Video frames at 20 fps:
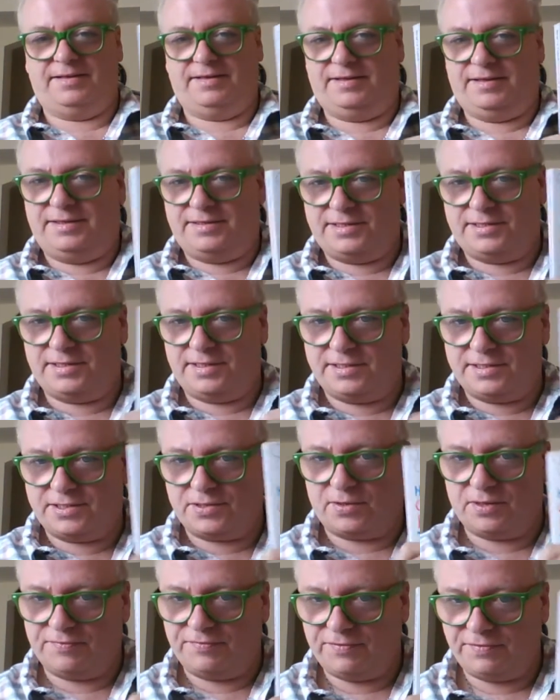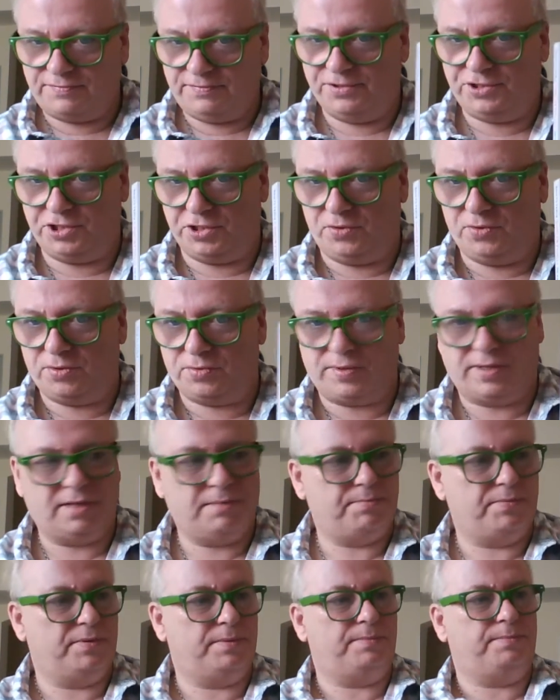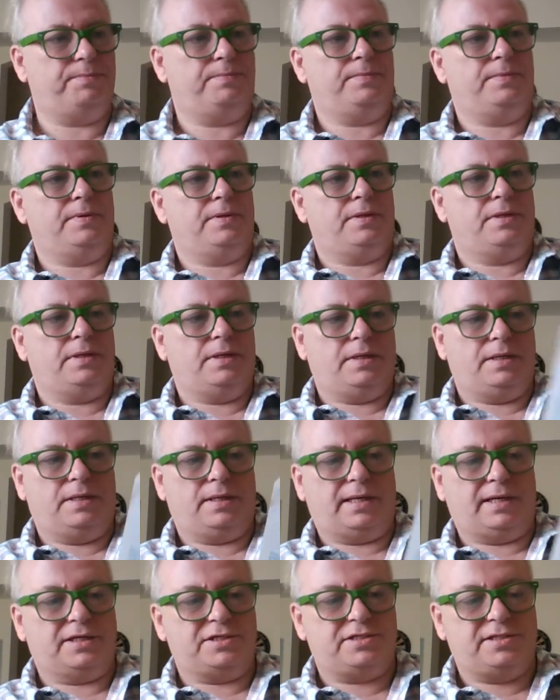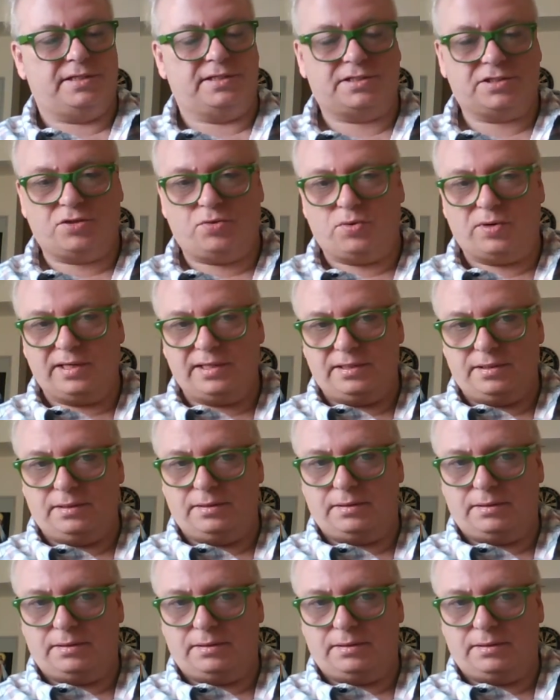It's sort of a joke, right? But actually it's quite